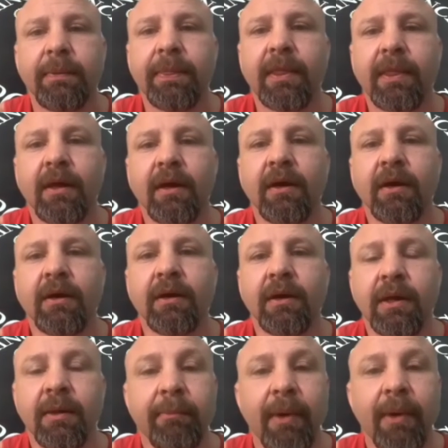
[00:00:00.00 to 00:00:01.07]
uh,
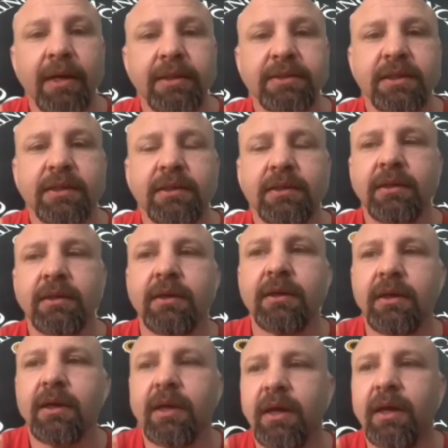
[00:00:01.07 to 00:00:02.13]
in boxing,
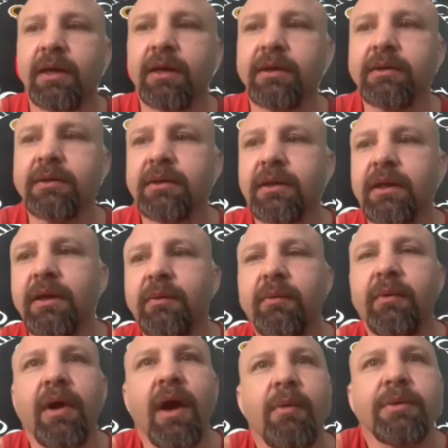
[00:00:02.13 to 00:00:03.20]
and
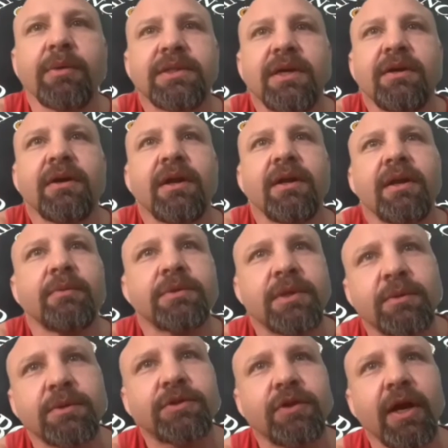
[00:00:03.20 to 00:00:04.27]
I was there, and they was they
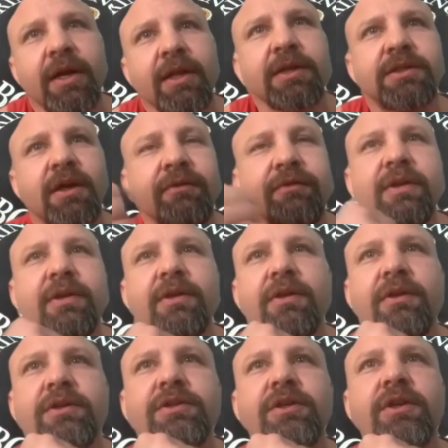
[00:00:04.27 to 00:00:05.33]
was training and stuff, and then you
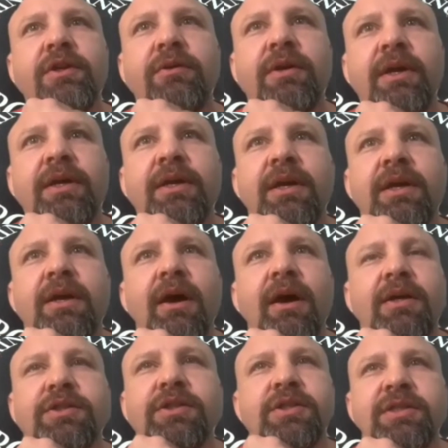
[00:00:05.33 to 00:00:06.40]
know like I
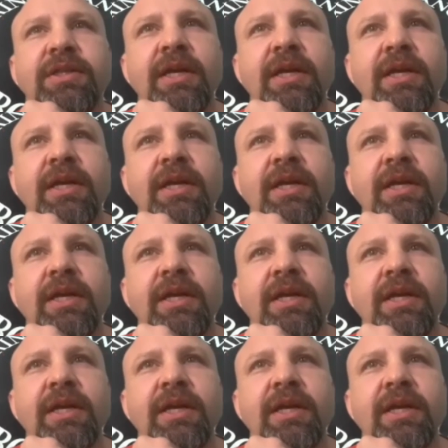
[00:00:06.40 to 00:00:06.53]
was just saying